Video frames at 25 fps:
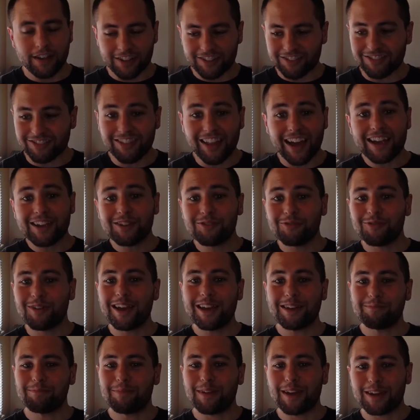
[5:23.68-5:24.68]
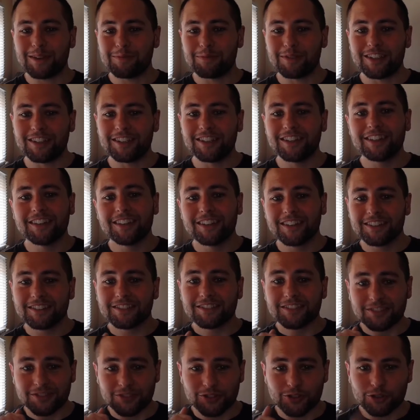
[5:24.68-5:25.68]
Lightweight, baby,
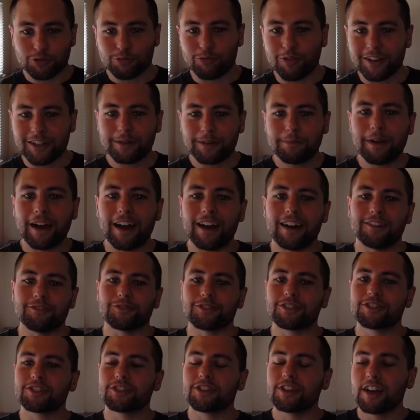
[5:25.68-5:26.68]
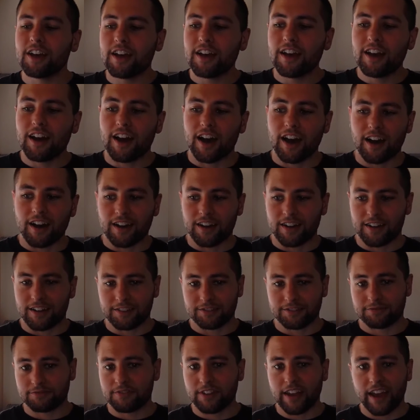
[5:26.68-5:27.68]
20 pounds.
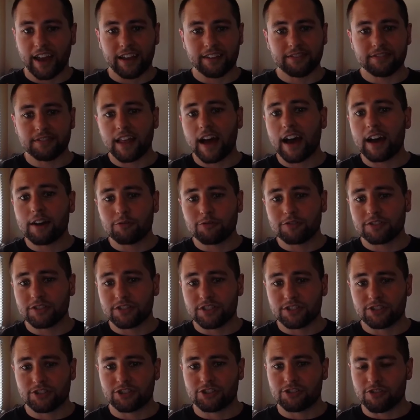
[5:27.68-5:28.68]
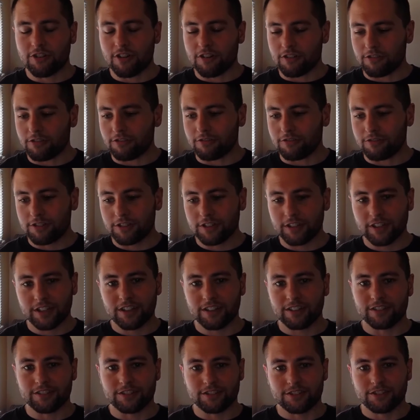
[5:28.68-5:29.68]
And that was a struggle
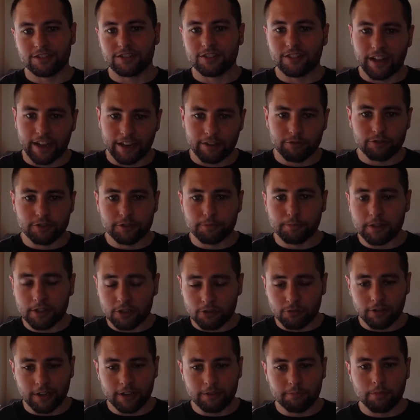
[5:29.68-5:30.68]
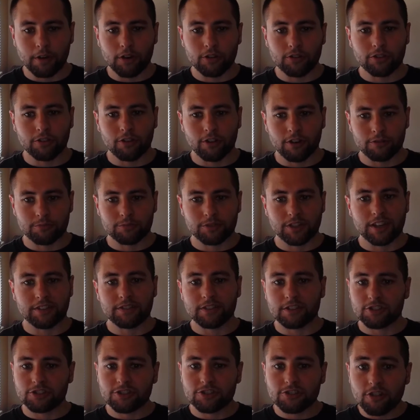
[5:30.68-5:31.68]
because it was between both arms, and
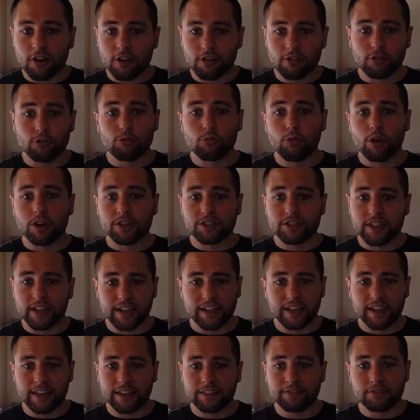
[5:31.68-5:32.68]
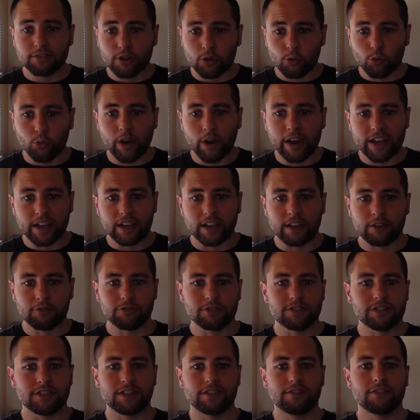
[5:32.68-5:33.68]
the struggle wasn't in the weight, it
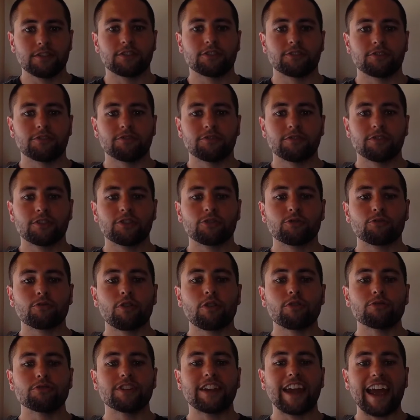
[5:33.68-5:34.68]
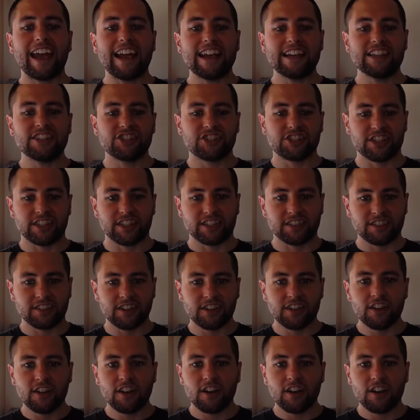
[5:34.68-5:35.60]
was in the rotation